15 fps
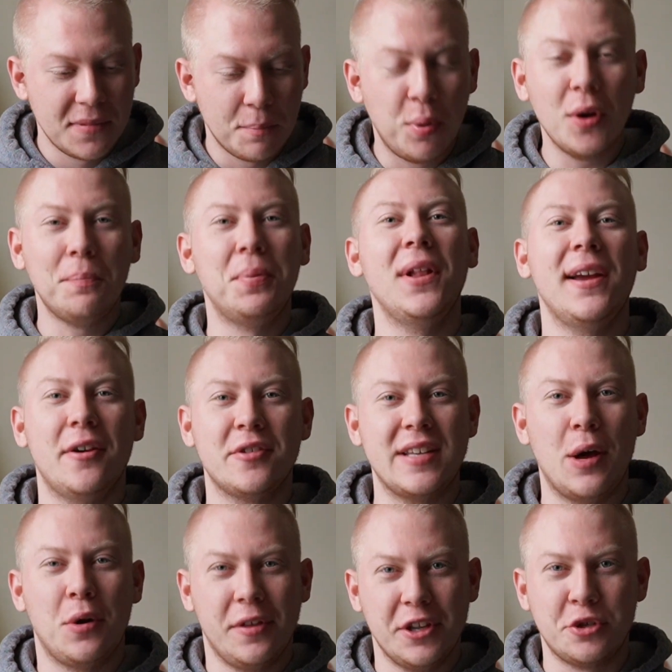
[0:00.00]
put players
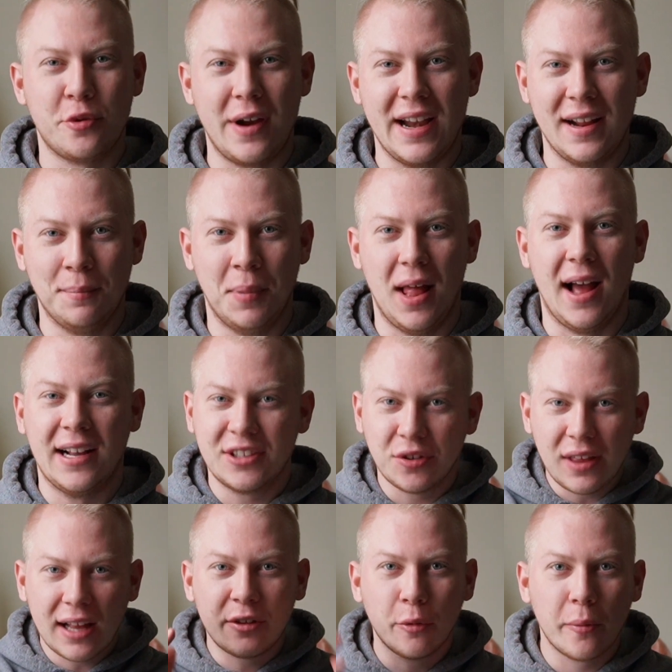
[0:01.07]
out on the trading block. So
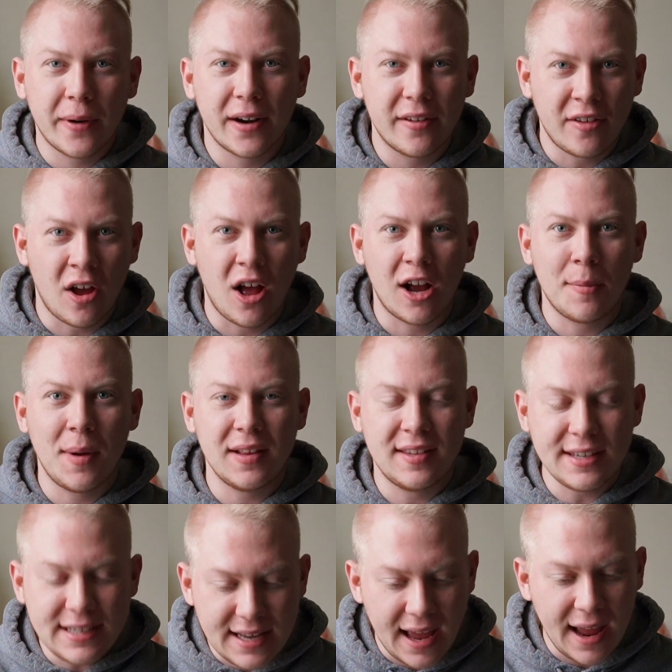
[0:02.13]
that's what we're going to talk about
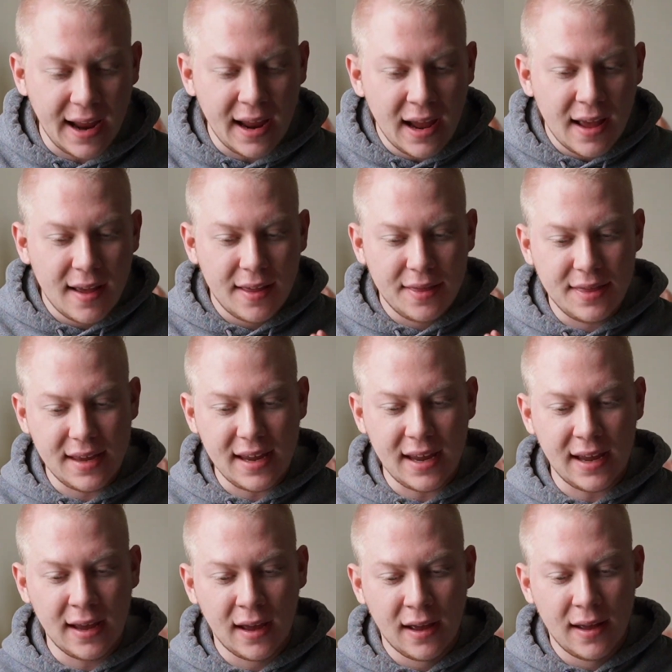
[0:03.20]
today,
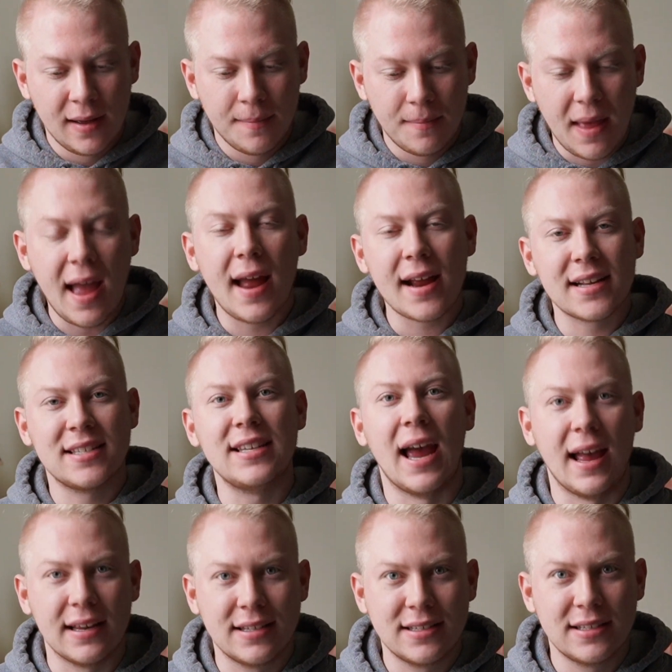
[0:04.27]
the
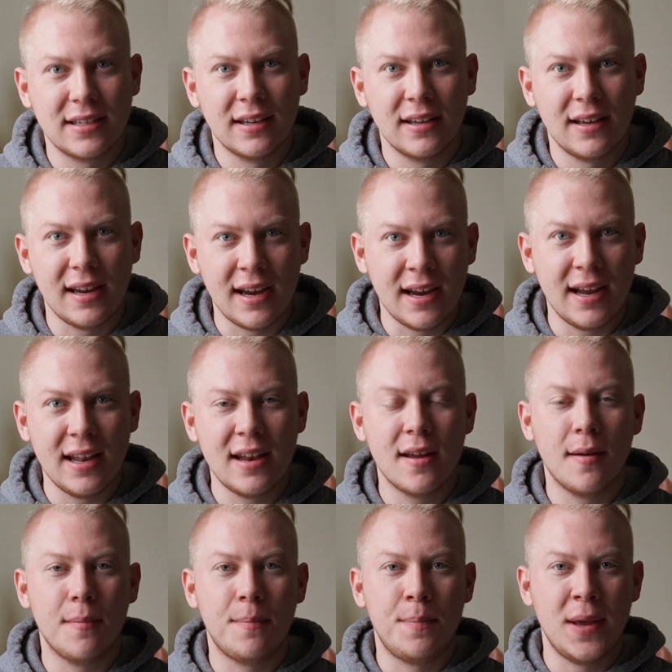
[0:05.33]
excess
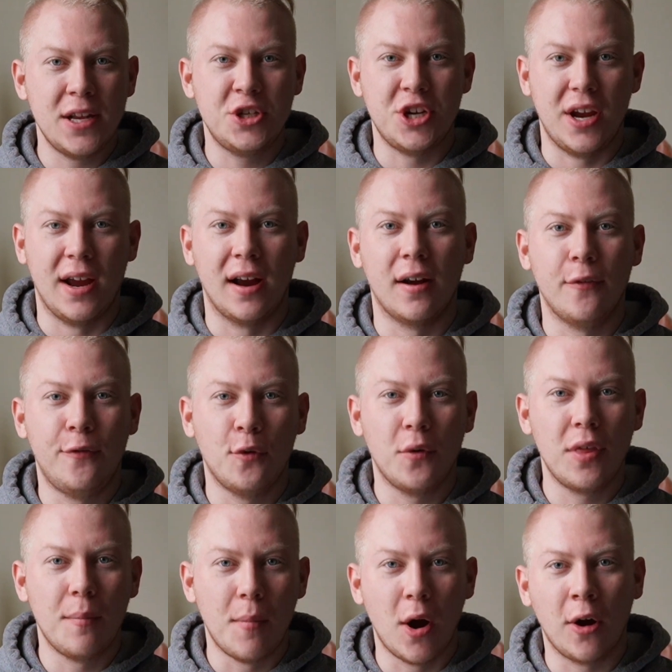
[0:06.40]
in pitching for
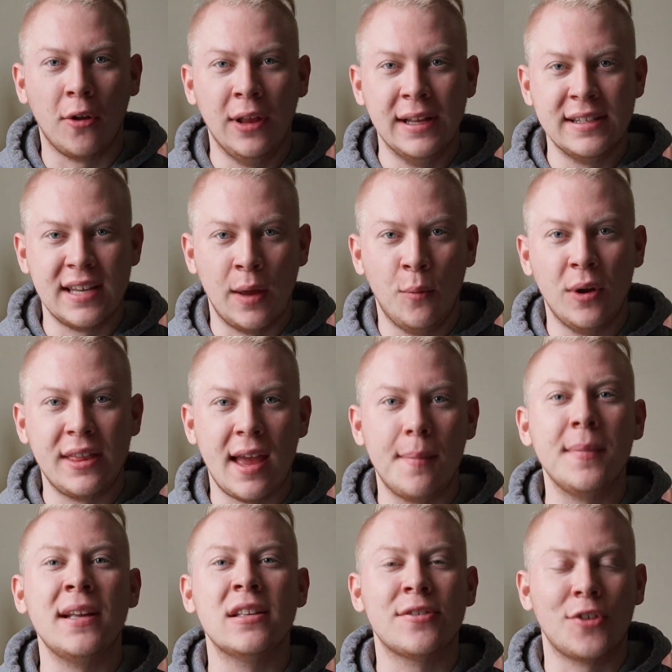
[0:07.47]
the Marlins and what that
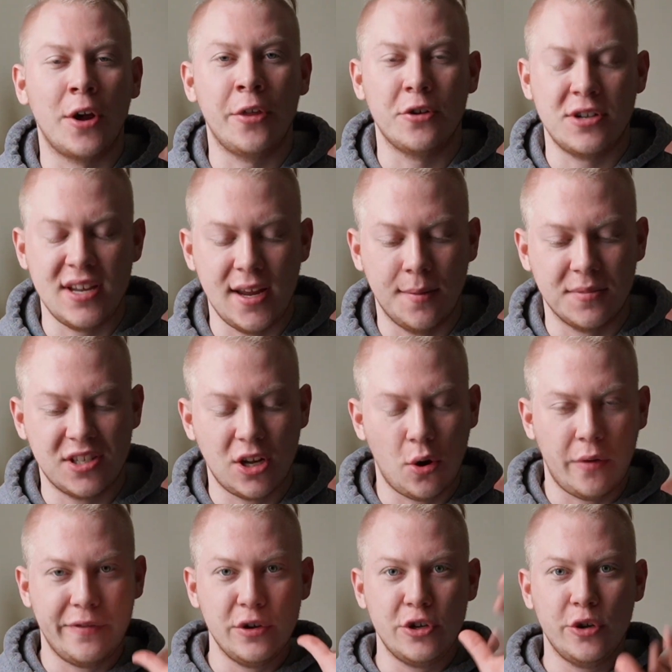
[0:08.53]
means for other teams. So
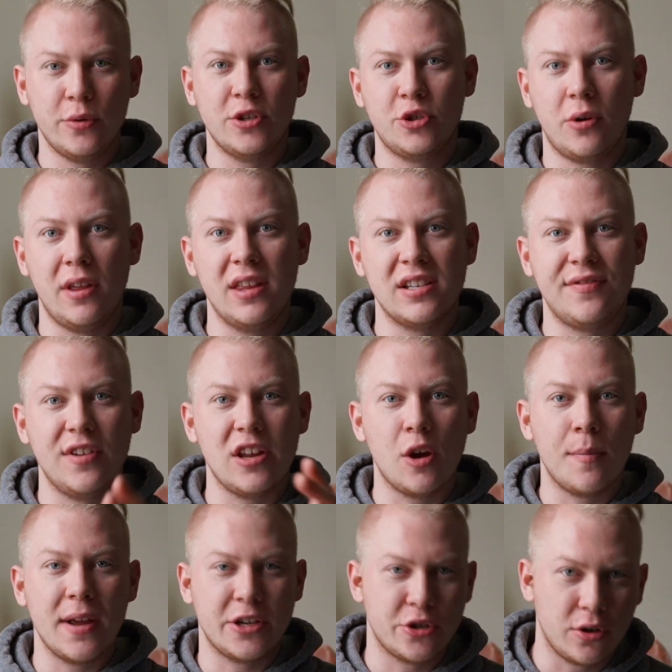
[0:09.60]
if you do enjoy this video,
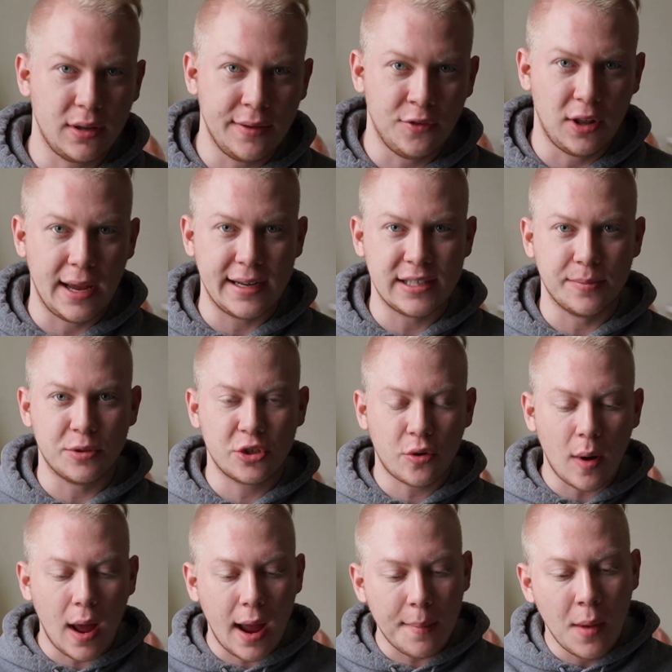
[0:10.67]
make sure to leave a like,
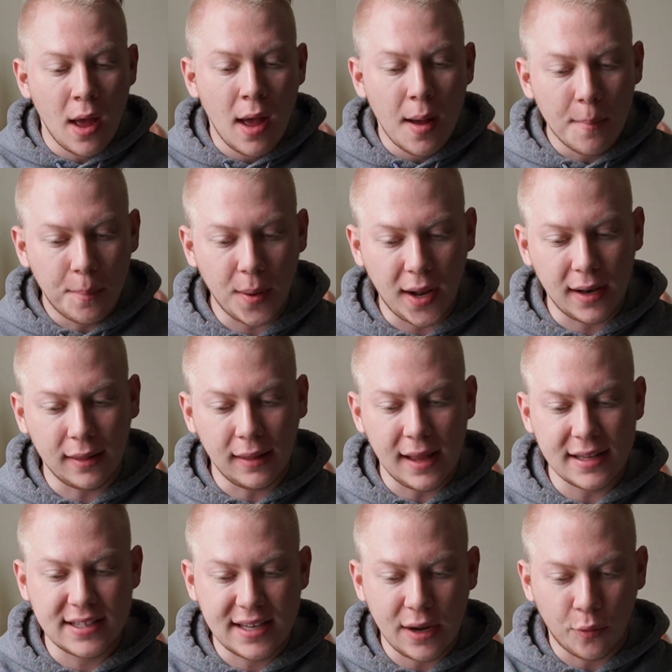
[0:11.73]
subscribe, but
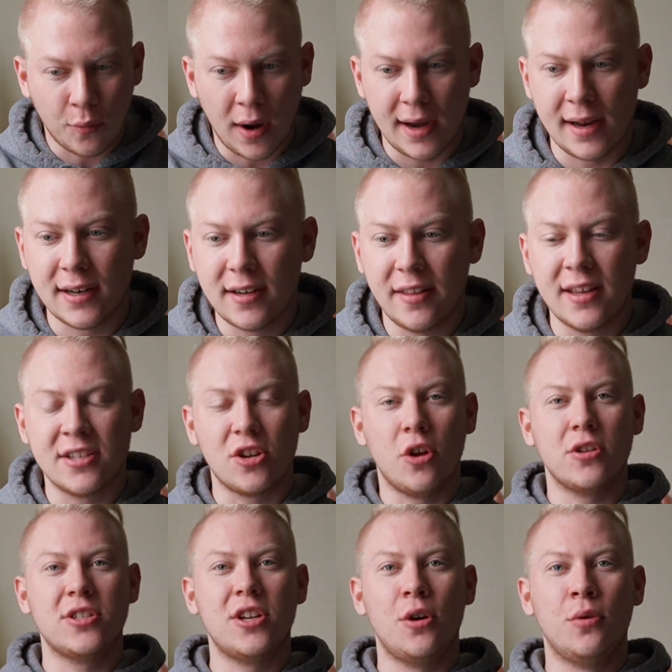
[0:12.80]
let's get right into this.
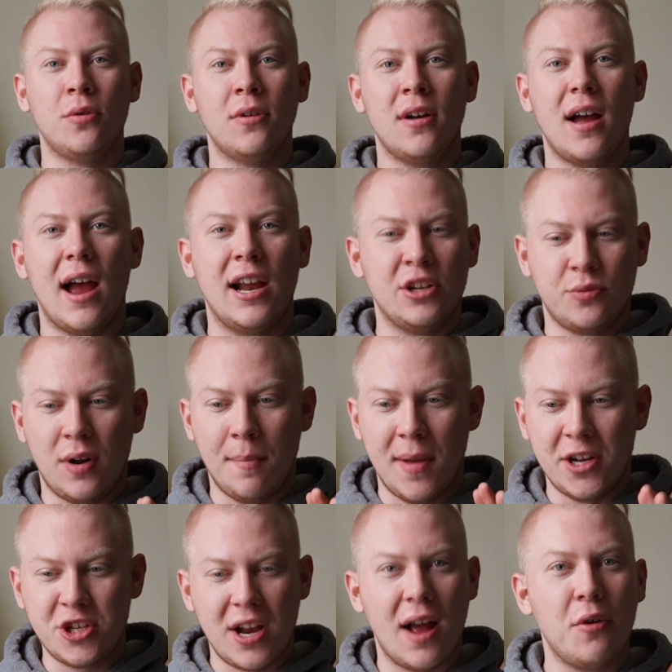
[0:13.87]
Also, I just want to
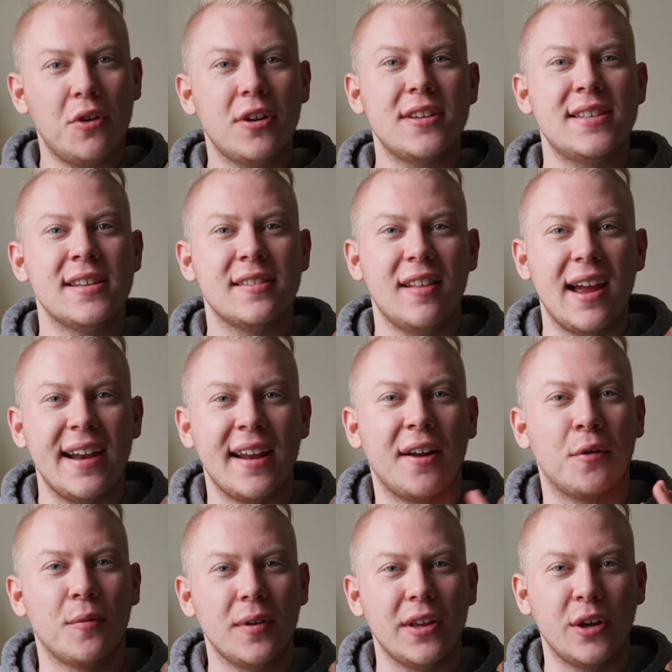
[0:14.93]
mention, how good is this lighting
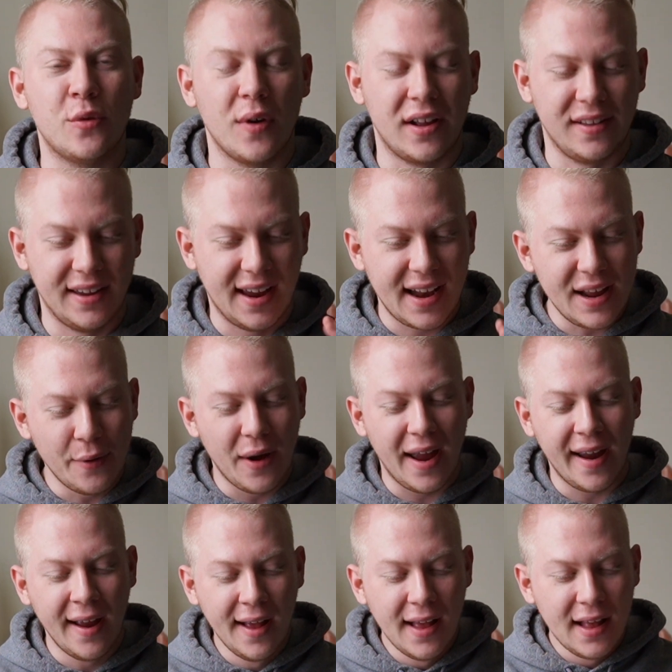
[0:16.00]
really quickly?
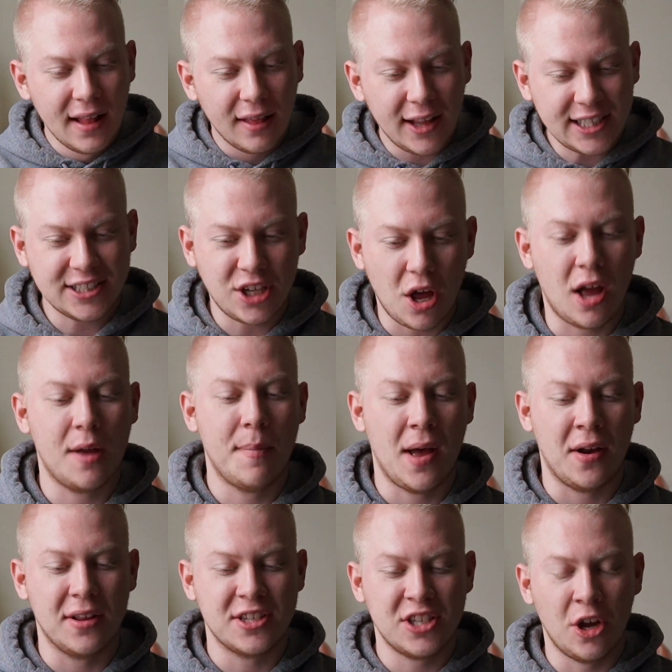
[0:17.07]
Anyway, let's talk
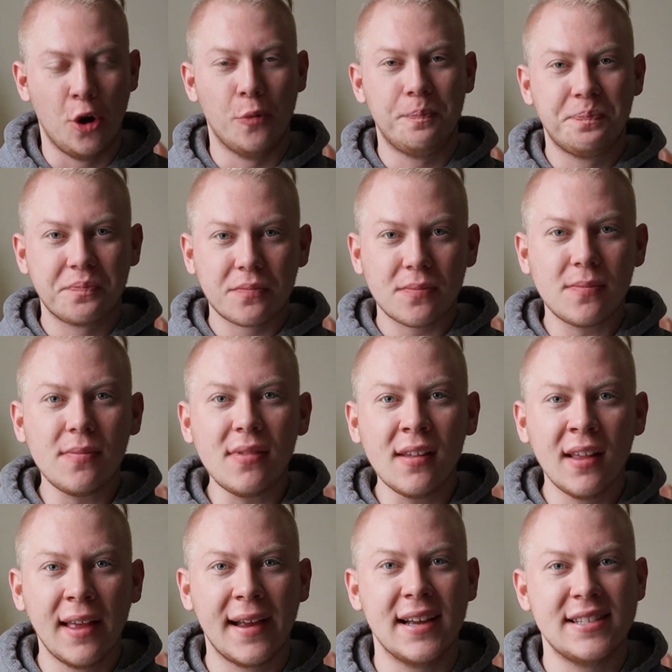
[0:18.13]
about it. So
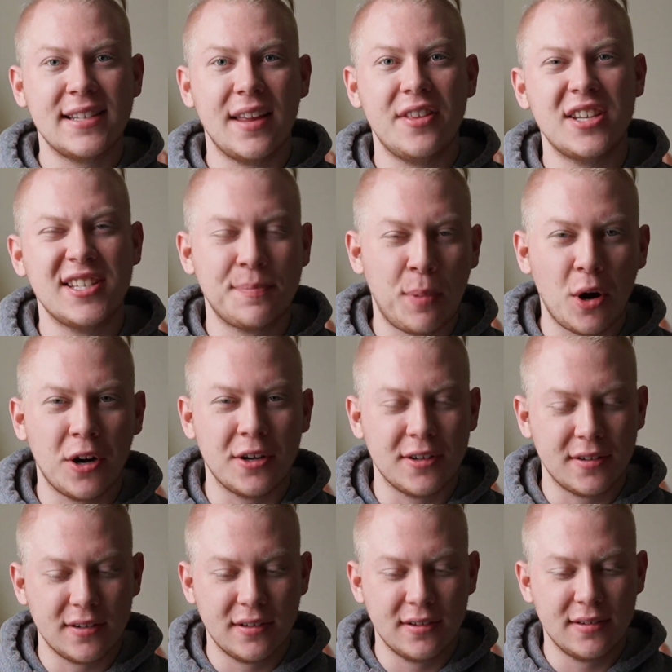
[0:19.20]
like I said, this is part